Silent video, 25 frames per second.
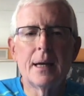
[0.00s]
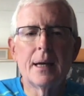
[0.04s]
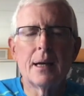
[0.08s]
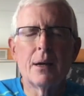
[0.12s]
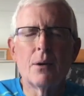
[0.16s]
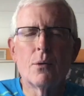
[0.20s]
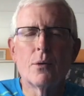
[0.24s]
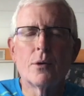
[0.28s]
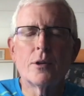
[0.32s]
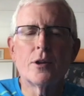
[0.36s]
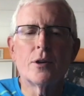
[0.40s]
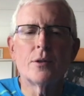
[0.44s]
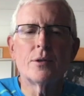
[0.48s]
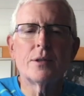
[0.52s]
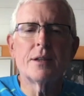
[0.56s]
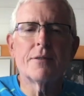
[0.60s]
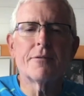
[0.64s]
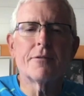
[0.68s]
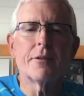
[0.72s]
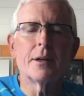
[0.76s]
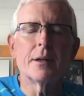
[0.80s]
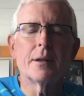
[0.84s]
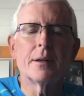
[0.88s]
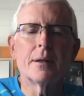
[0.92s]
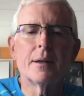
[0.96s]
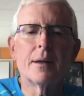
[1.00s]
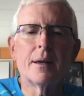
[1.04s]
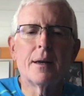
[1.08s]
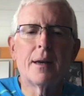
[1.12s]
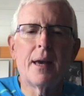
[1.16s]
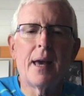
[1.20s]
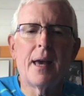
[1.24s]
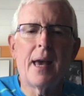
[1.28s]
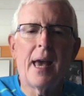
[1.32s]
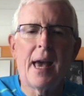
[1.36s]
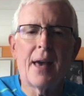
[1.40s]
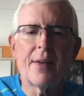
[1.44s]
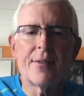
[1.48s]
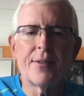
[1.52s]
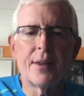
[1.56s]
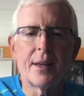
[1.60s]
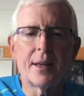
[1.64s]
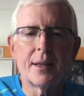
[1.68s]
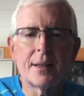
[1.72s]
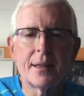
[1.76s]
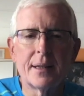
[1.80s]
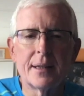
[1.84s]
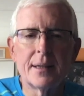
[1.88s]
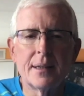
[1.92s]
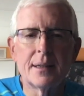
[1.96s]
We're no different
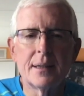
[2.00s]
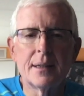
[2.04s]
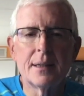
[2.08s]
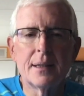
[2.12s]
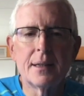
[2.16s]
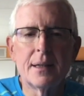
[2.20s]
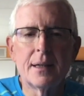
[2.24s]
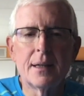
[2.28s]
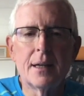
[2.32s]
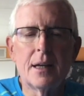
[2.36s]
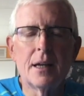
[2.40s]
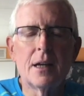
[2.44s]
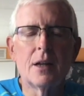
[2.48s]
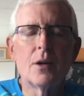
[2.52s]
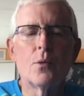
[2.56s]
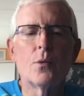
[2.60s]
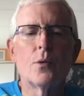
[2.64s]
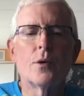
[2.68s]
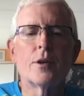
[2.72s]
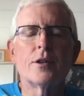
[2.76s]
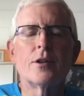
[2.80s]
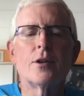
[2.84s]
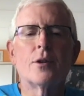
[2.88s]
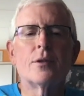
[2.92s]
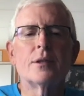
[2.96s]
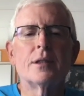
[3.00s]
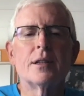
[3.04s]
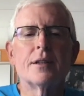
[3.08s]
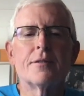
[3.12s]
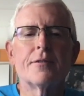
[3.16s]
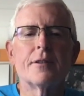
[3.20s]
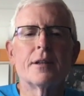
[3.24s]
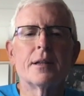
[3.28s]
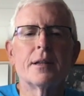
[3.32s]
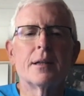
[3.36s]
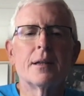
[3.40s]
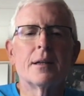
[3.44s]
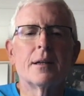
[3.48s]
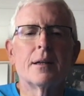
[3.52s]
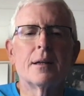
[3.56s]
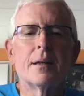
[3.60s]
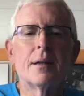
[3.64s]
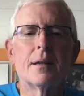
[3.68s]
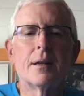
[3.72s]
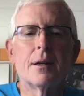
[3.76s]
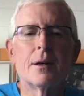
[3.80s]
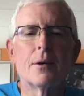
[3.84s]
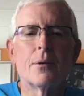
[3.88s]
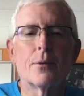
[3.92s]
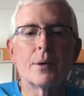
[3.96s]
ethnically. We're no different
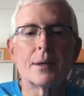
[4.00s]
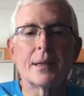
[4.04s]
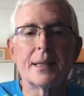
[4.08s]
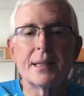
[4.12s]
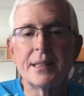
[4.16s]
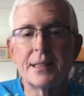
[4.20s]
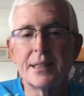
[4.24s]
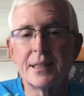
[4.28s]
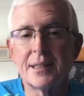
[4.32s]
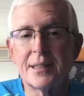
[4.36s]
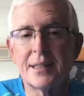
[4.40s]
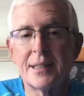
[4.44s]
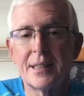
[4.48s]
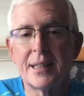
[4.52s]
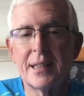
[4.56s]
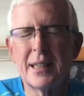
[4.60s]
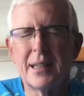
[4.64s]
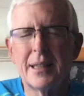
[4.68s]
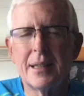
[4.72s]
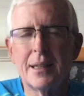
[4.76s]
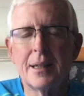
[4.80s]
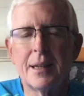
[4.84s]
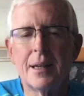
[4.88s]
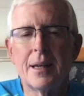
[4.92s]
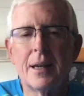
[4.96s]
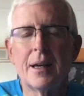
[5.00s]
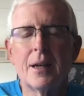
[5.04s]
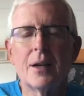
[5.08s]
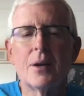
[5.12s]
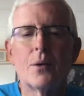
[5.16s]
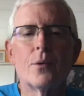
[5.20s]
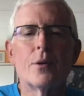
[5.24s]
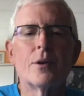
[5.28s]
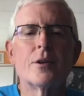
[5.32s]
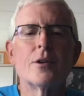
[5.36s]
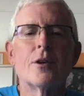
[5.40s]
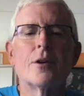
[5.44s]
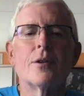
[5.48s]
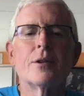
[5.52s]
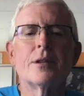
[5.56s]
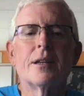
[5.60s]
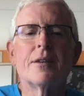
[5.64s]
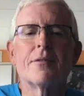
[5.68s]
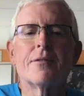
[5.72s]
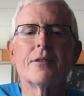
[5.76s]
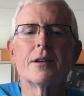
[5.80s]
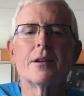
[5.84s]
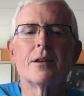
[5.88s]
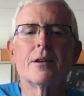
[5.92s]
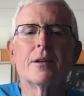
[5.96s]
religiously. We're no
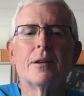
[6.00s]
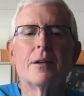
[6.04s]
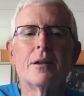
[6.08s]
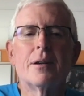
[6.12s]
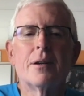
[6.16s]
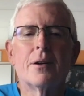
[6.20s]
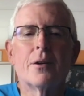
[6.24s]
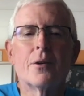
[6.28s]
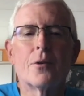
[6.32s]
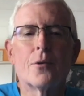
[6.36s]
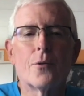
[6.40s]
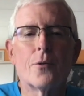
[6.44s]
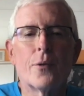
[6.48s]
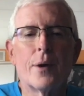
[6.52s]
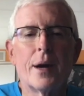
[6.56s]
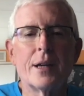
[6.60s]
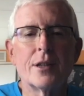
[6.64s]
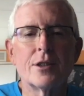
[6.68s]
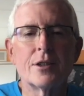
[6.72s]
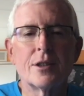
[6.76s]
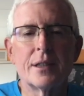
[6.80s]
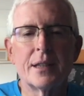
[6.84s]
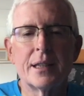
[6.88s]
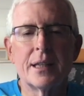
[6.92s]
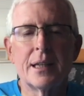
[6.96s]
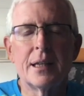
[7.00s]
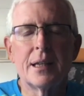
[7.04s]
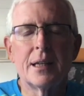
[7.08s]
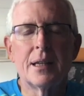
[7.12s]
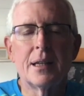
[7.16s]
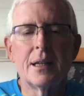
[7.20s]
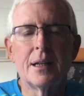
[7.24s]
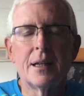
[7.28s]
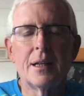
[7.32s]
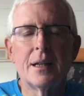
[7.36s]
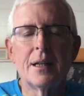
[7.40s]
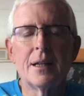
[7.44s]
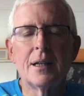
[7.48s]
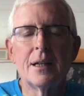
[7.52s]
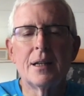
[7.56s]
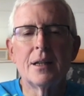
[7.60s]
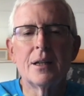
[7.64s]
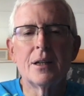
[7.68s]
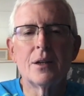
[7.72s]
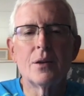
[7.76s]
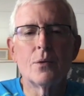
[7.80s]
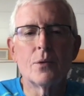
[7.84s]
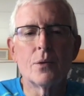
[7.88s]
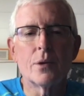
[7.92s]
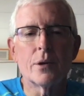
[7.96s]
different racially.
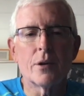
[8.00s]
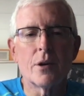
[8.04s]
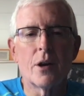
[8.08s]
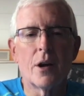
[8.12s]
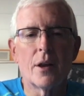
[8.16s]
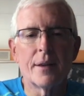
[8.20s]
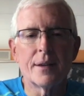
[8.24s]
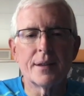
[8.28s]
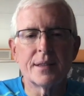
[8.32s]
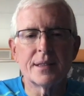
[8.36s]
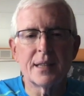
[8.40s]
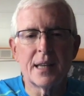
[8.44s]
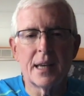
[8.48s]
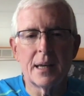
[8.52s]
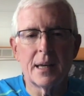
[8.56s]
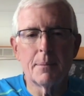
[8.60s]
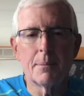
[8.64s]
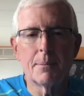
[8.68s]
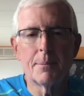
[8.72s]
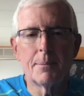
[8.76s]
We're all the same.